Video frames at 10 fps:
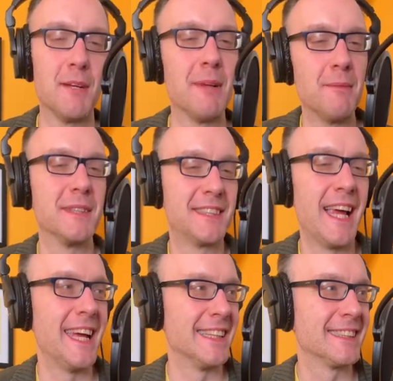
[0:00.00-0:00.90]
but I'm just
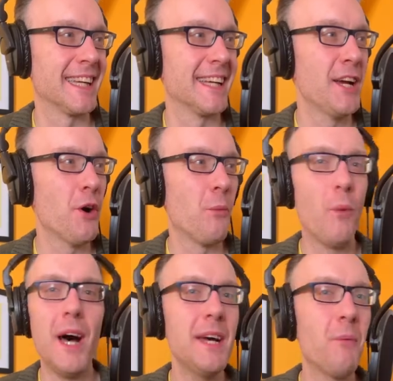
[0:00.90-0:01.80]
saying it's like,
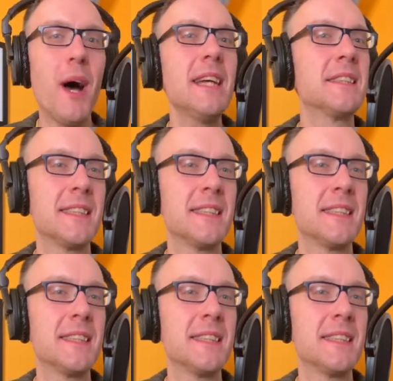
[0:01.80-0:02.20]
why why is